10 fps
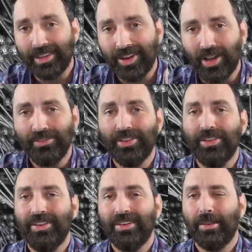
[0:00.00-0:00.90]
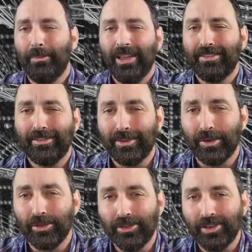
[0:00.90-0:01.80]
and often the best
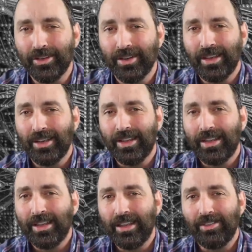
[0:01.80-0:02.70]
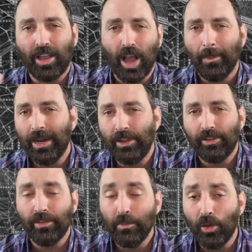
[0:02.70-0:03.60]
solution is a
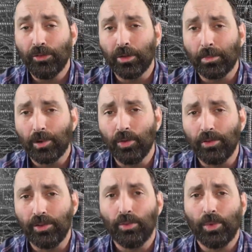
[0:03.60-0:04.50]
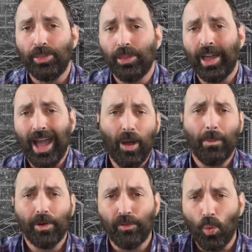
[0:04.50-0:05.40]
combination of multiple approaches with the
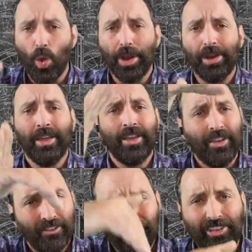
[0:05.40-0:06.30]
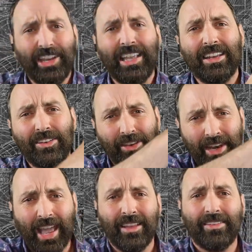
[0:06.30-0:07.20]
output of one feeding into the
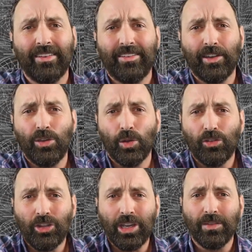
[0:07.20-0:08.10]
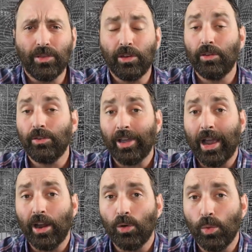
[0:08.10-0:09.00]
next until you achieve the
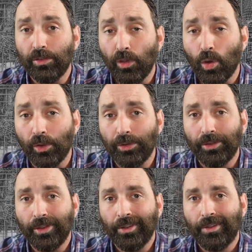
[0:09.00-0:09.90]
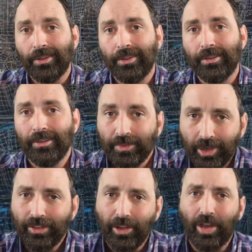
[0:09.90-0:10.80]
desired result.
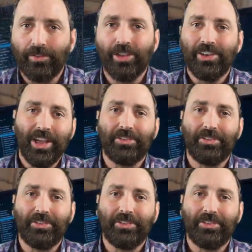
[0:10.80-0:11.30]
Then it's often